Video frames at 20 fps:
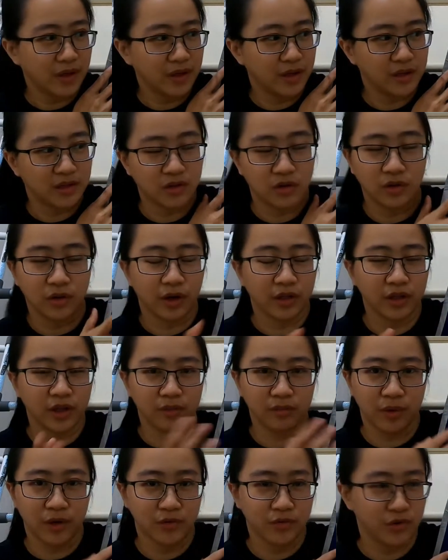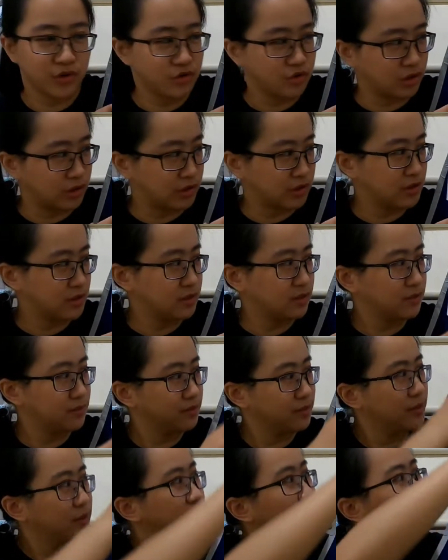It's already in my wish list,
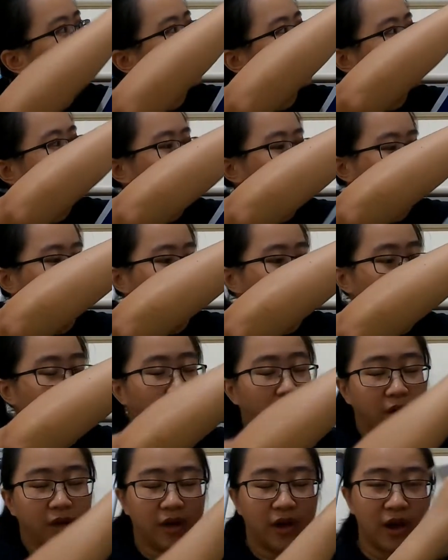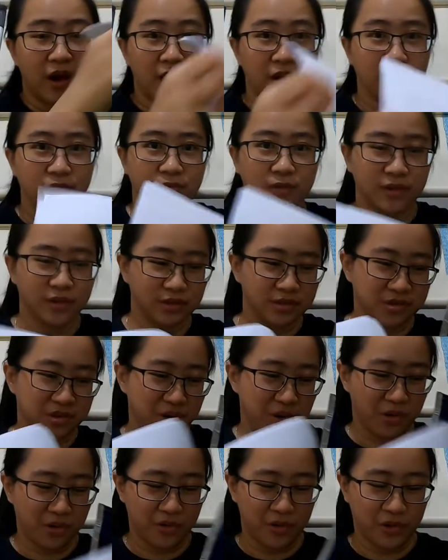my ever
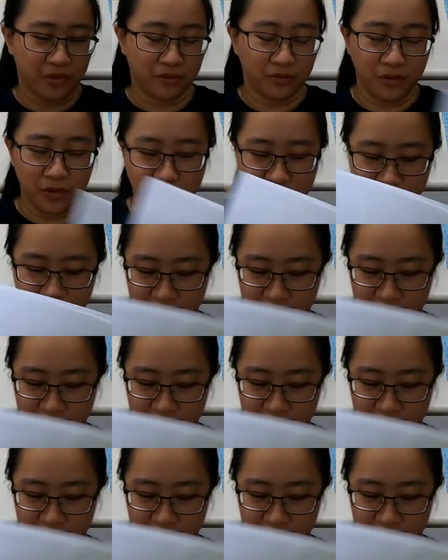growing wish